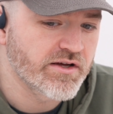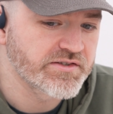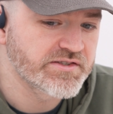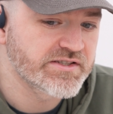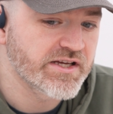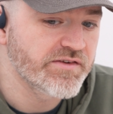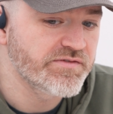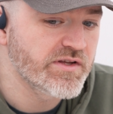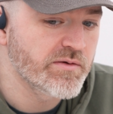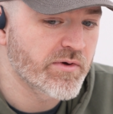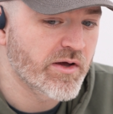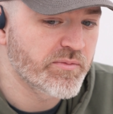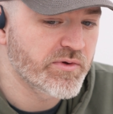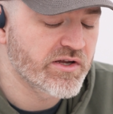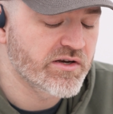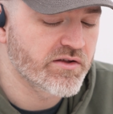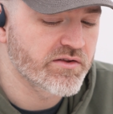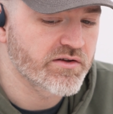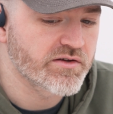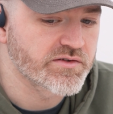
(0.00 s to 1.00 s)
safety might be
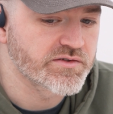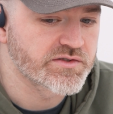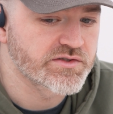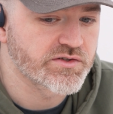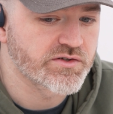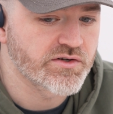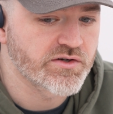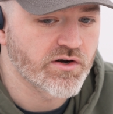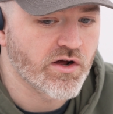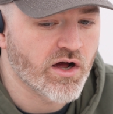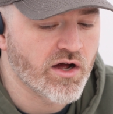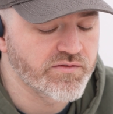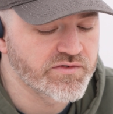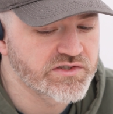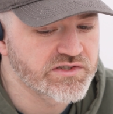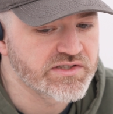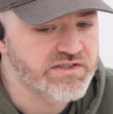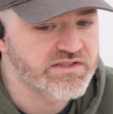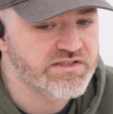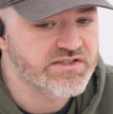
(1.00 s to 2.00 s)
another concern.
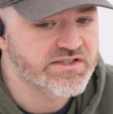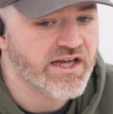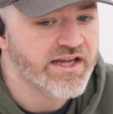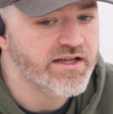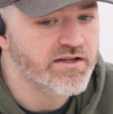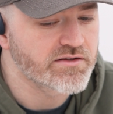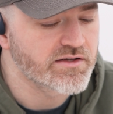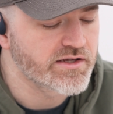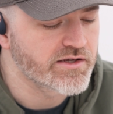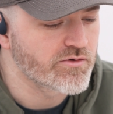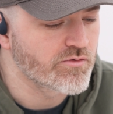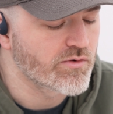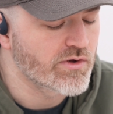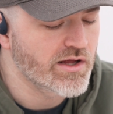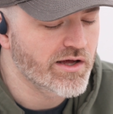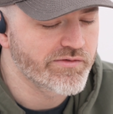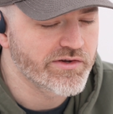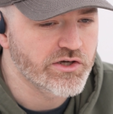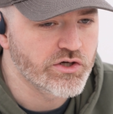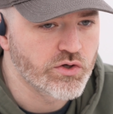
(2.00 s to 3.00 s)
Obviously, cycling while
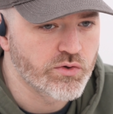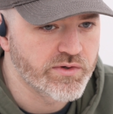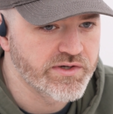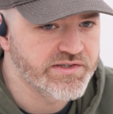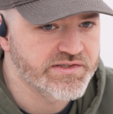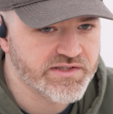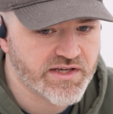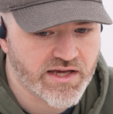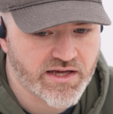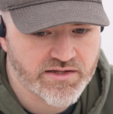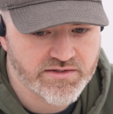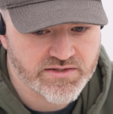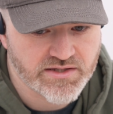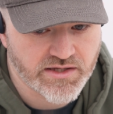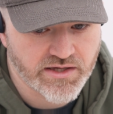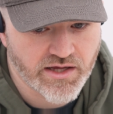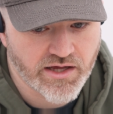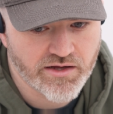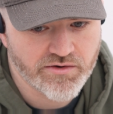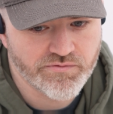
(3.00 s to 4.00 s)
having noise
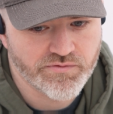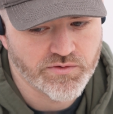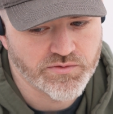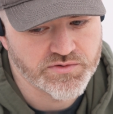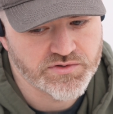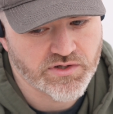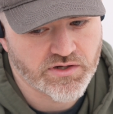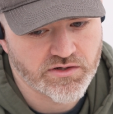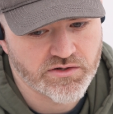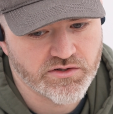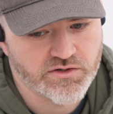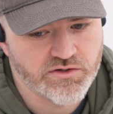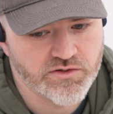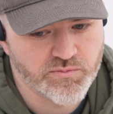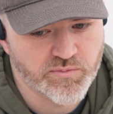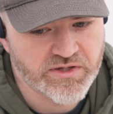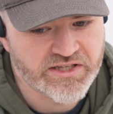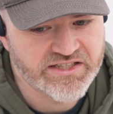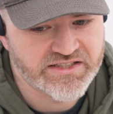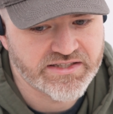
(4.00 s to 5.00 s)
canceling headphones on
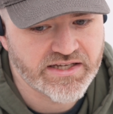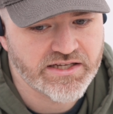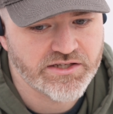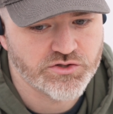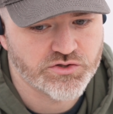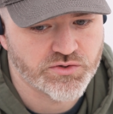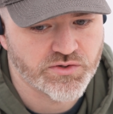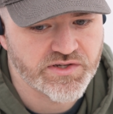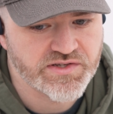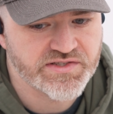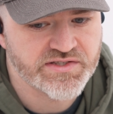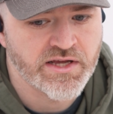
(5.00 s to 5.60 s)
could be dangerous.